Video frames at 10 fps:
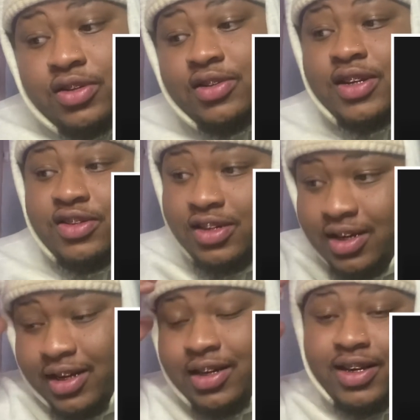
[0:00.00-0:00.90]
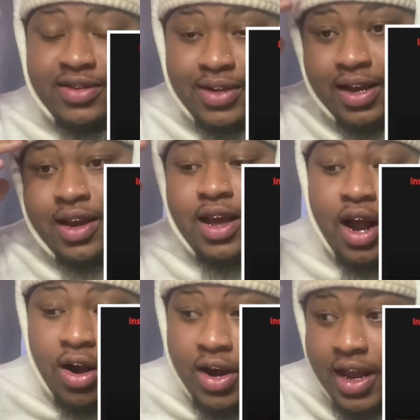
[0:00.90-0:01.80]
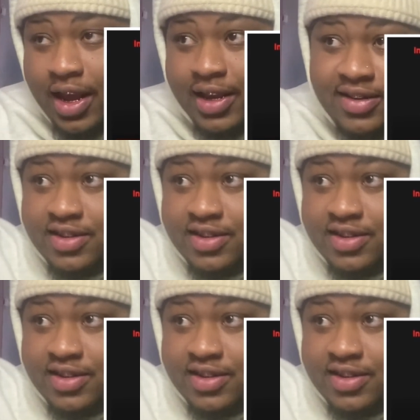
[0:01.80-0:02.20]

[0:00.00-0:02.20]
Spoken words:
She said she like niggas that her hand gets